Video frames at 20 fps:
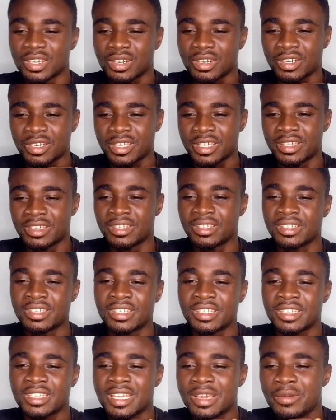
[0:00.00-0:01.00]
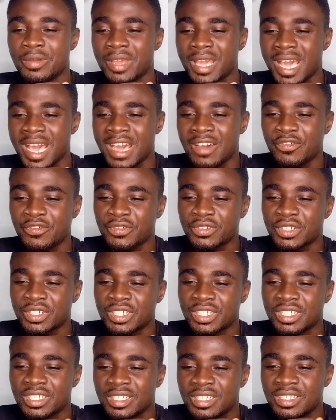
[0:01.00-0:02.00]
Okay. Then we have
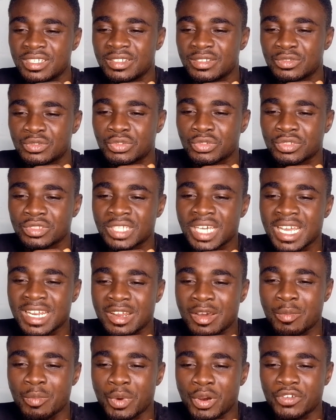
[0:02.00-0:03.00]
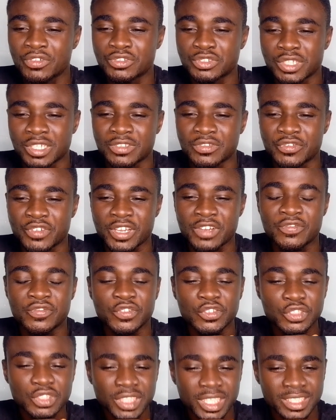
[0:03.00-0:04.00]
total number of transferred
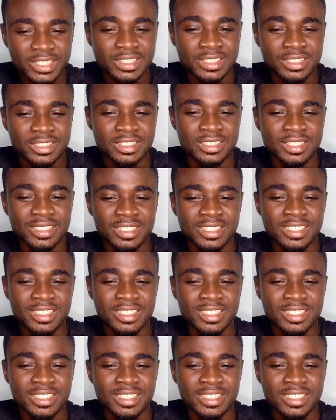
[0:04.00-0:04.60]
voters.